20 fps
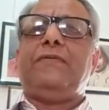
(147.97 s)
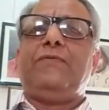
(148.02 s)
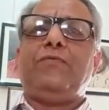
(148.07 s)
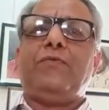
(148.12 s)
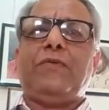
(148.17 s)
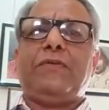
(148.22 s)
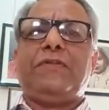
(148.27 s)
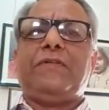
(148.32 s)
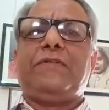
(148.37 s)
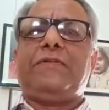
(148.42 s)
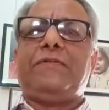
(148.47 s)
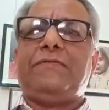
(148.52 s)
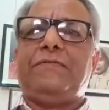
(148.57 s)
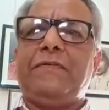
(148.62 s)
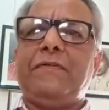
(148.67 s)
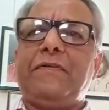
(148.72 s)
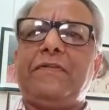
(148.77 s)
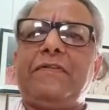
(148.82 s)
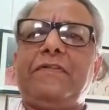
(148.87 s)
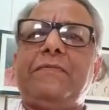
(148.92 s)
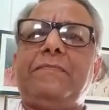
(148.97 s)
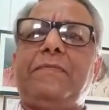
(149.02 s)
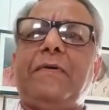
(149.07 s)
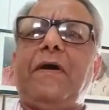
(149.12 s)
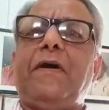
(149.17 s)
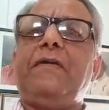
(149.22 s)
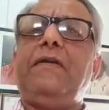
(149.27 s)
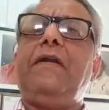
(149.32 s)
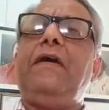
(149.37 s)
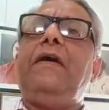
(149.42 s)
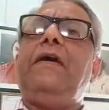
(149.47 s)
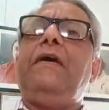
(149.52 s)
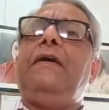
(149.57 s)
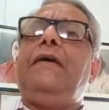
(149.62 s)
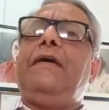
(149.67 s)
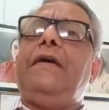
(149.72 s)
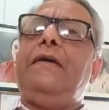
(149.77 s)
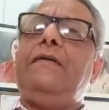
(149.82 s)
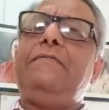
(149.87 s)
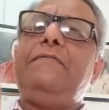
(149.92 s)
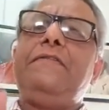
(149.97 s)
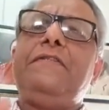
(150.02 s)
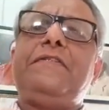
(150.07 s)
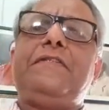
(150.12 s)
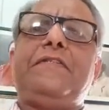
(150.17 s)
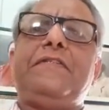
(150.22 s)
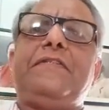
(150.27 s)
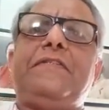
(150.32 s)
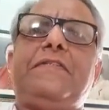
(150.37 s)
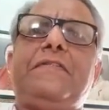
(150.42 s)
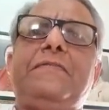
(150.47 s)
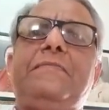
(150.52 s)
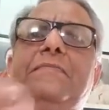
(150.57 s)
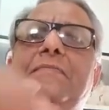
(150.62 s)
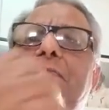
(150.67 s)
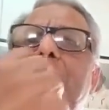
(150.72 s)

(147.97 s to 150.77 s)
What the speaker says: wanting to focus upon. Every system